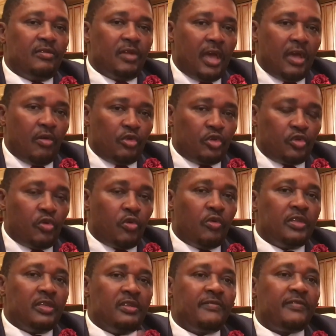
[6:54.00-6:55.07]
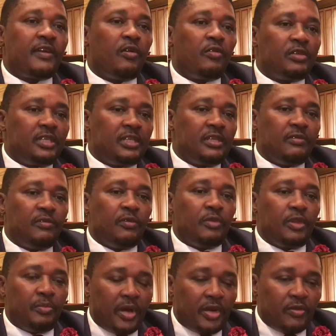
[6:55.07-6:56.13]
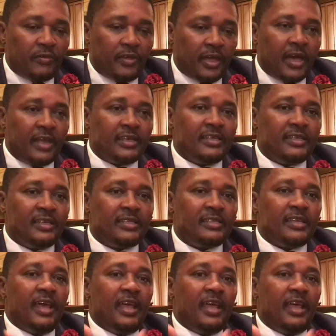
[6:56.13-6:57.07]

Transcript: I also know the difficulty on the part of the candidate